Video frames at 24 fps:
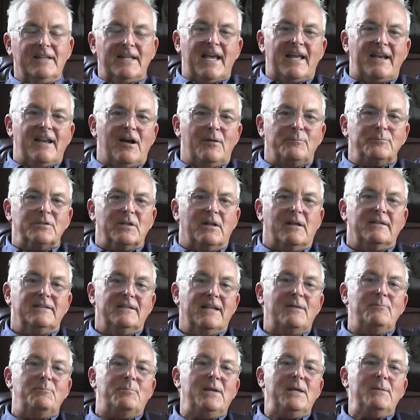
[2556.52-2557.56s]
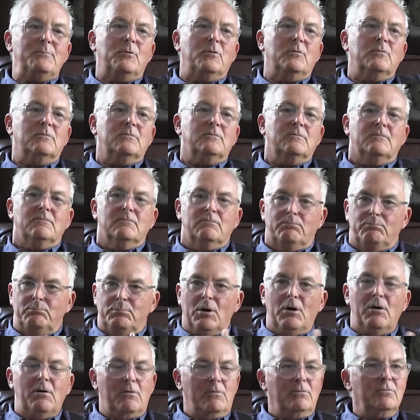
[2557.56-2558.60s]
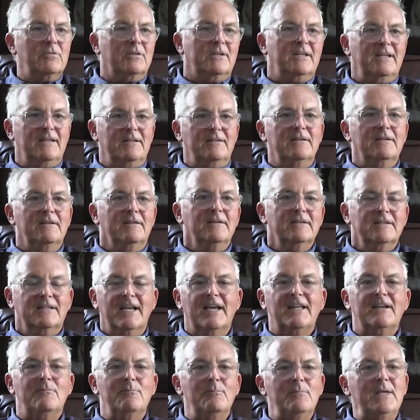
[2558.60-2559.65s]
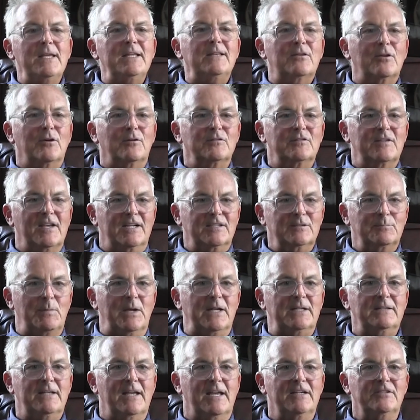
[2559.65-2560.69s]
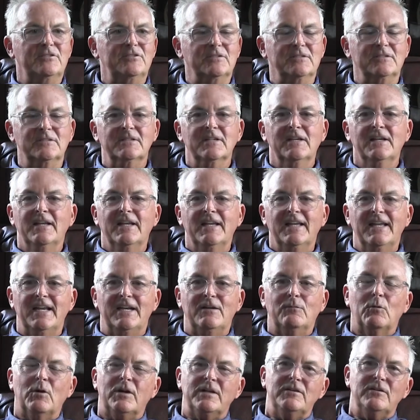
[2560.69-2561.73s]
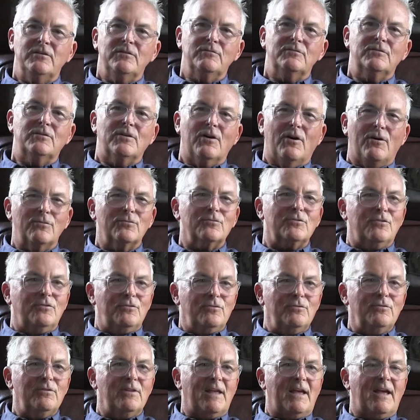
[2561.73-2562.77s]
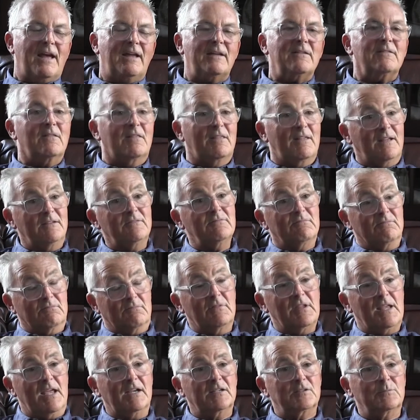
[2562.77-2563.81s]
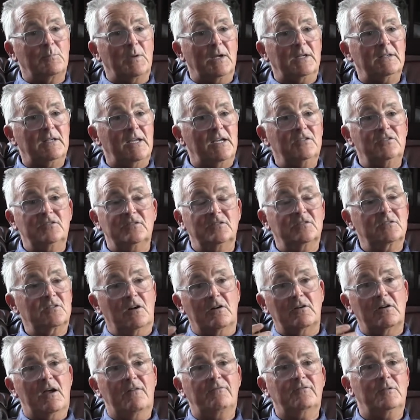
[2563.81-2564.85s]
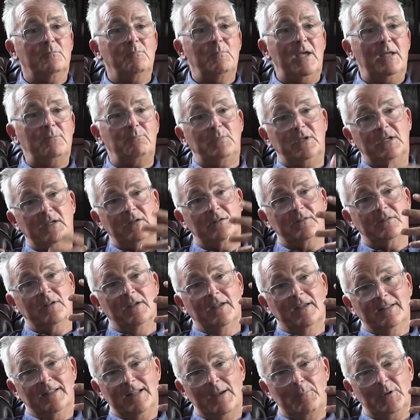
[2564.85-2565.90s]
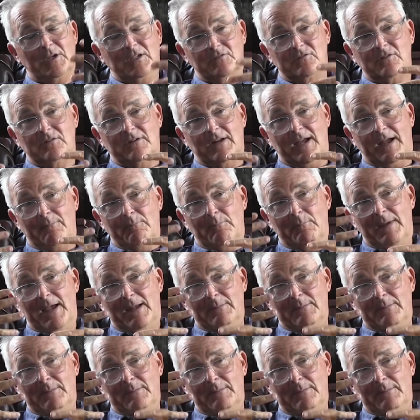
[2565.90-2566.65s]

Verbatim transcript: And that helps a lot. And then people both can kind of meet those expectations. And when you don't do that, then the expectations aren't often met because not because they're not